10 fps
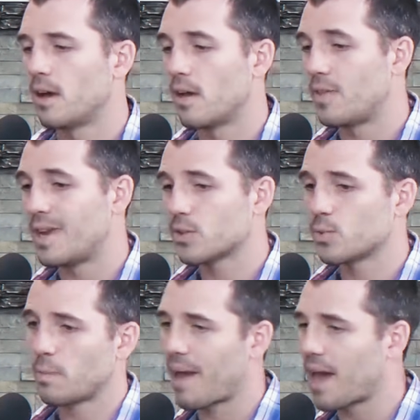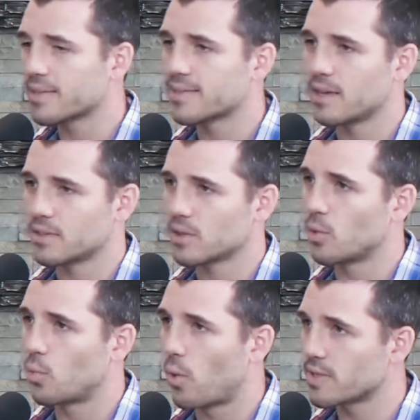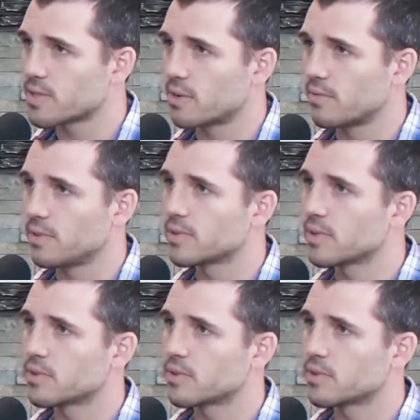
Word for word: The next one past that is called rest intervals.